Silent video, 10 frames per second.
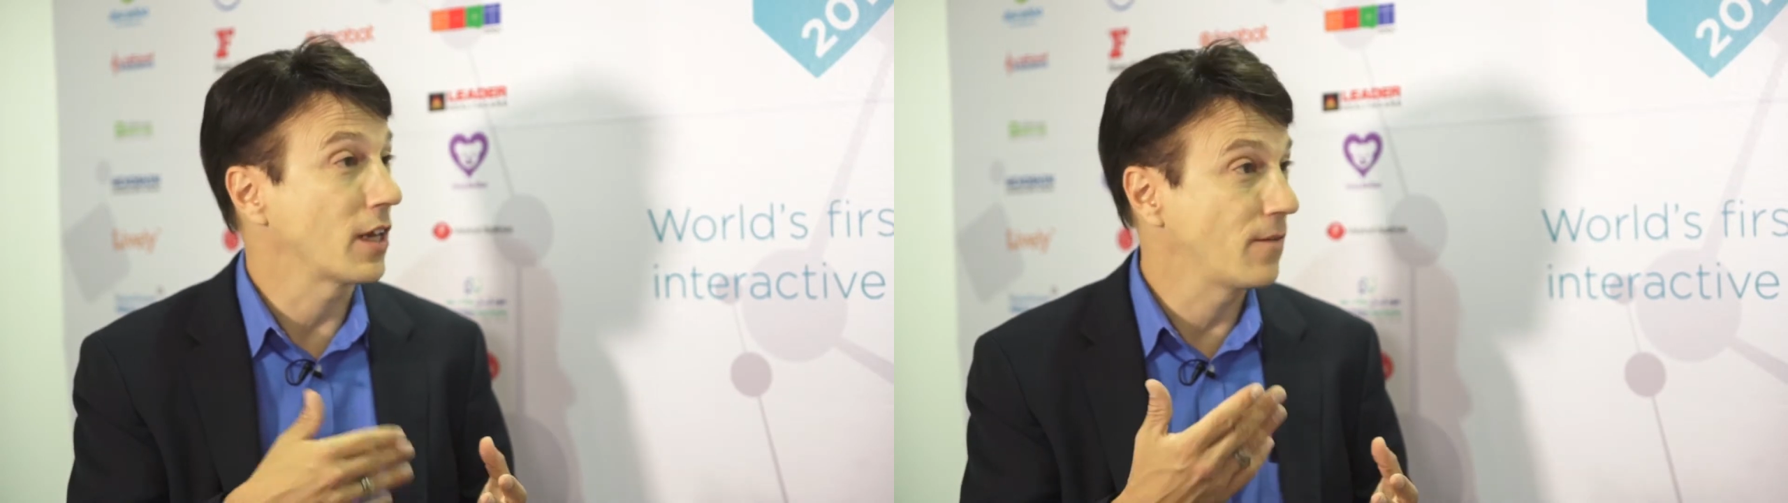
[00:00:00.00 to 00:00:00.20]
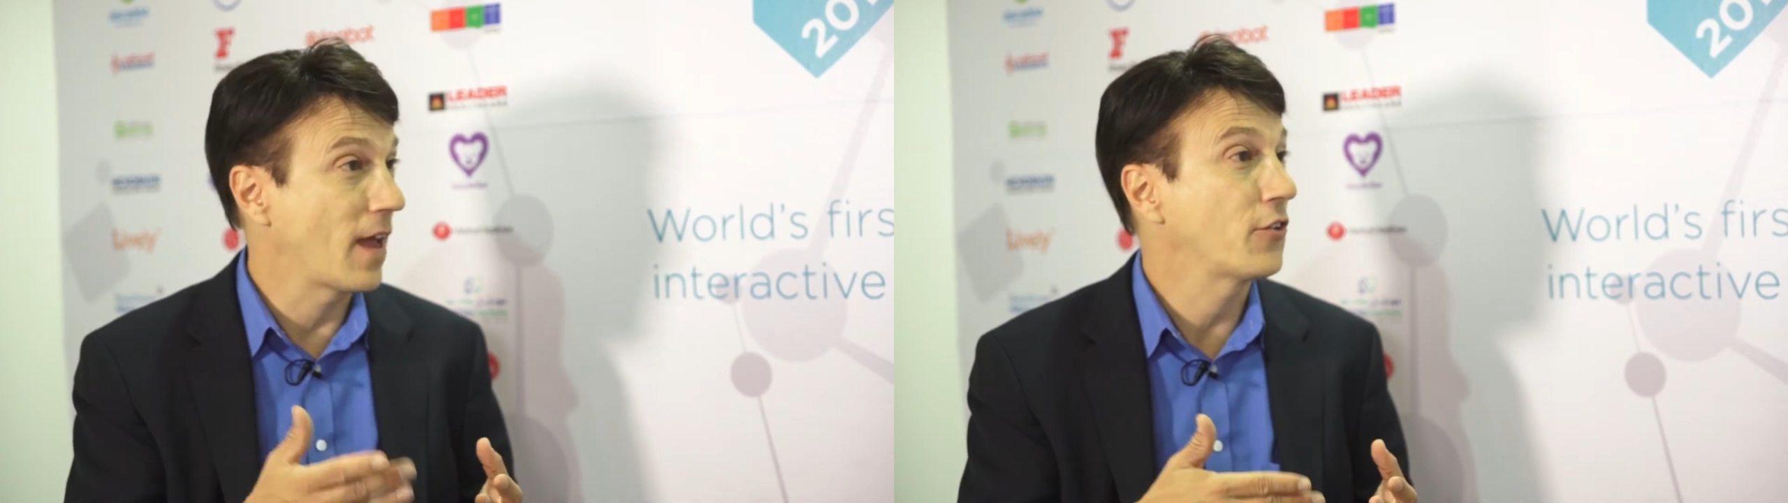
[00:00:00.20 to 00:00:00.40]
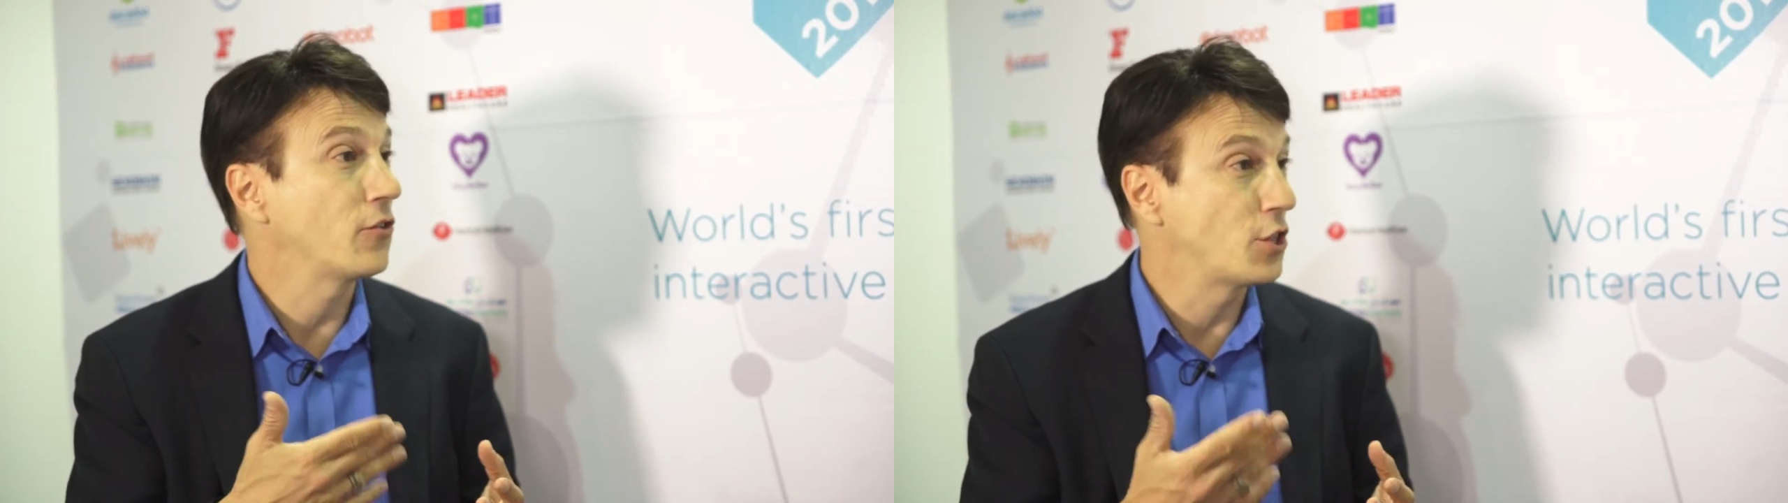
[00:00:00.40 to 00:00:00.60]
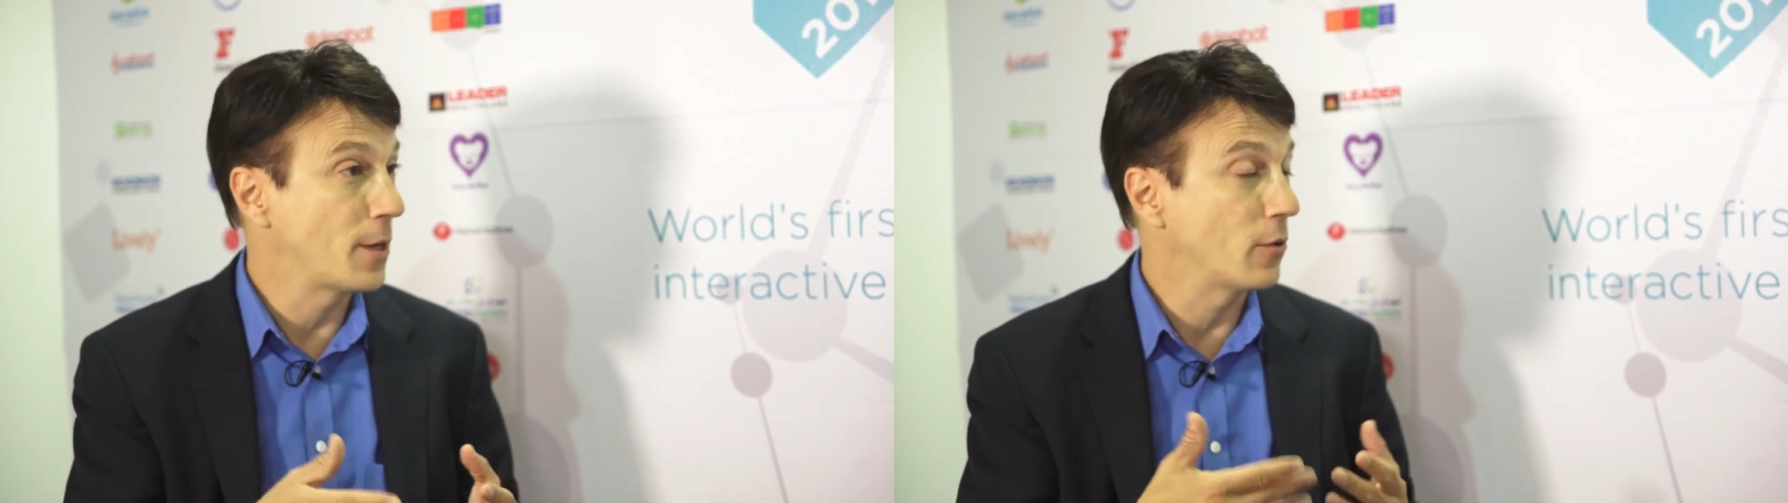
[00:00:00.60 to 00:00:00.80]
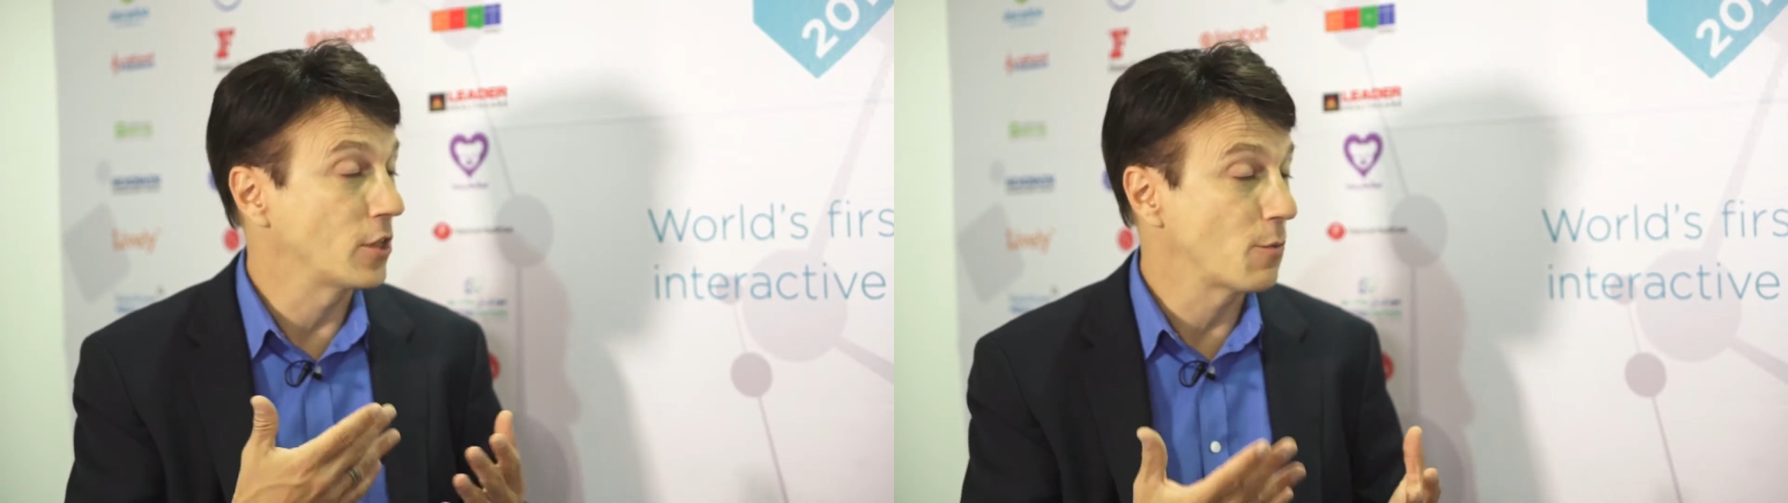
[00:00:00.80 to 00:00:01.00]
getting faster,
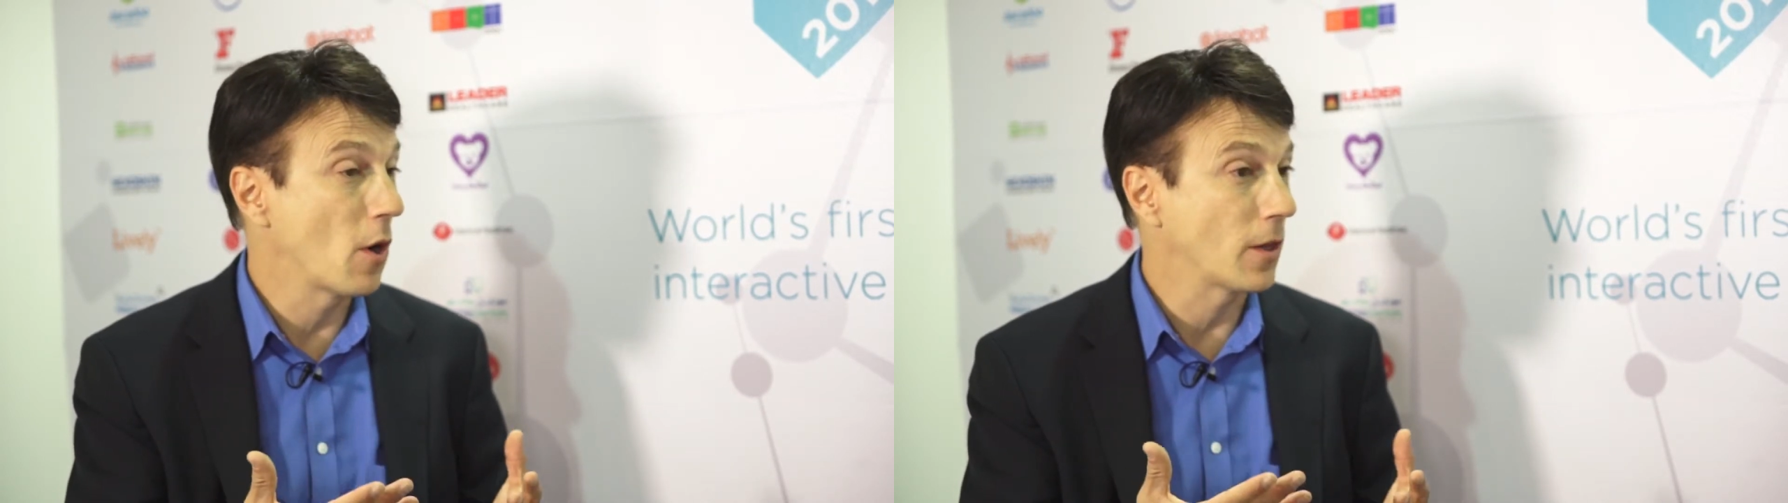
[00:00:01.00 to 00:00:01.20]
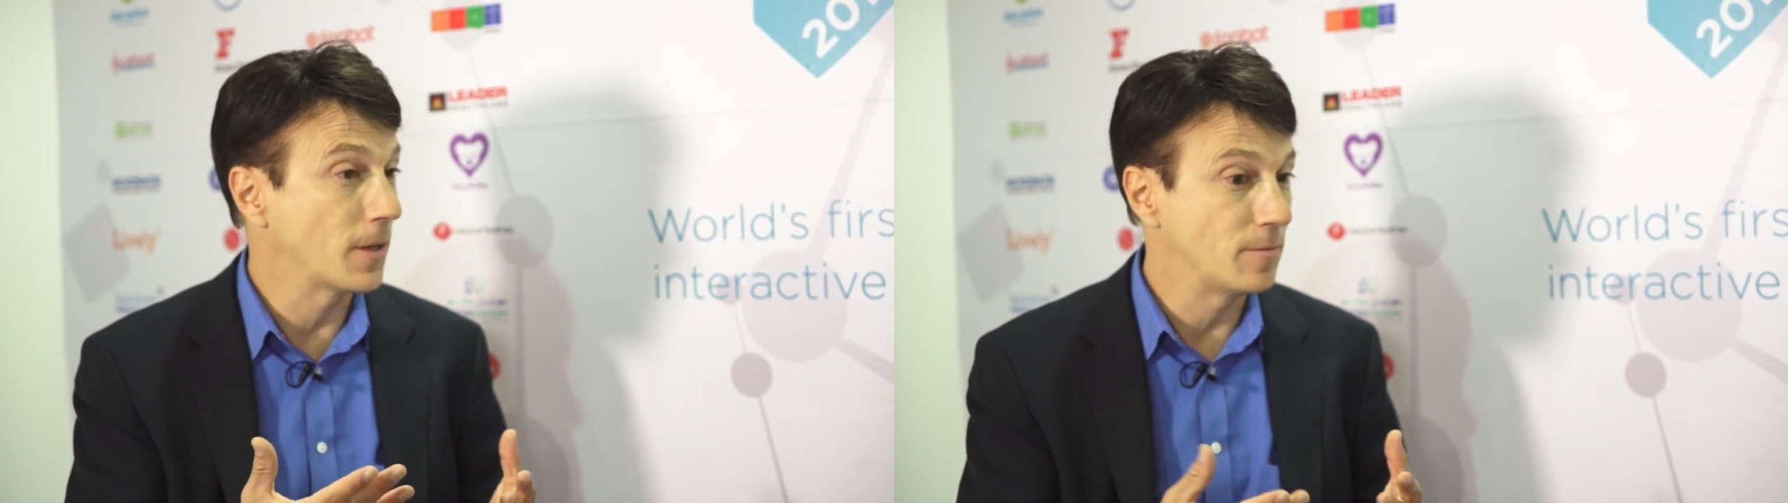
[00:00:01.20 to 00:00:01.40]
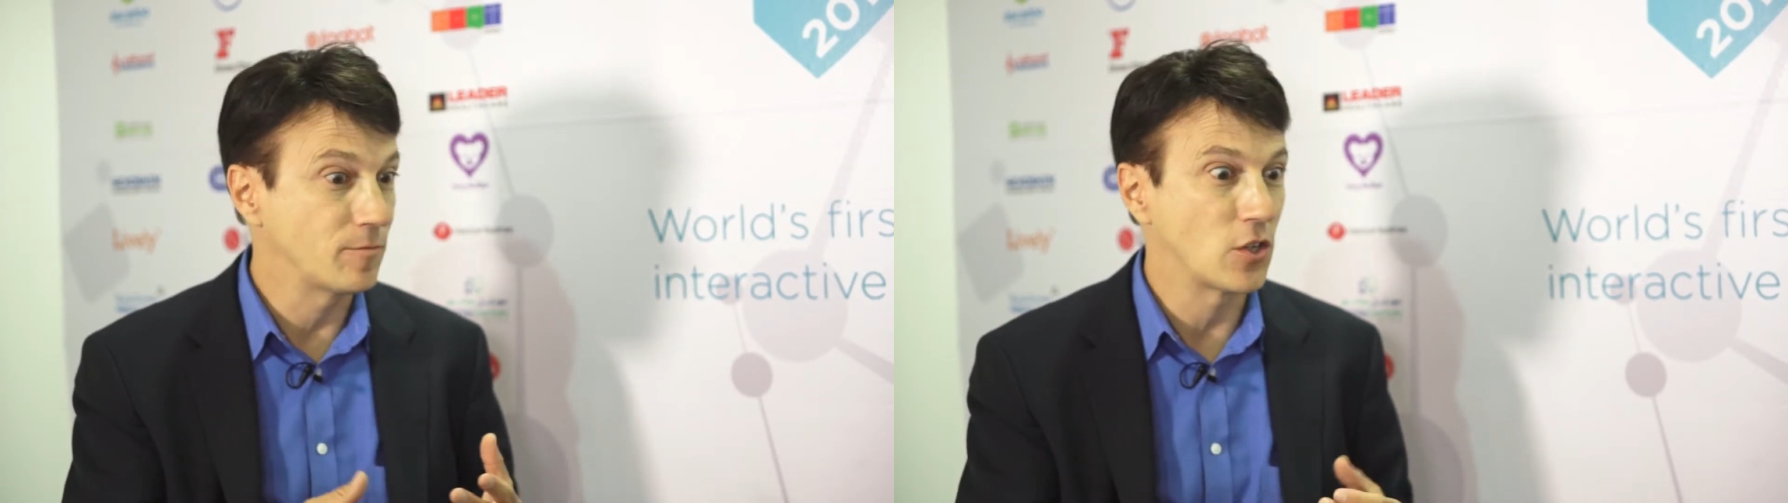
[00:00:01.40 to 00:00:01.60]
cheaper, and smaller,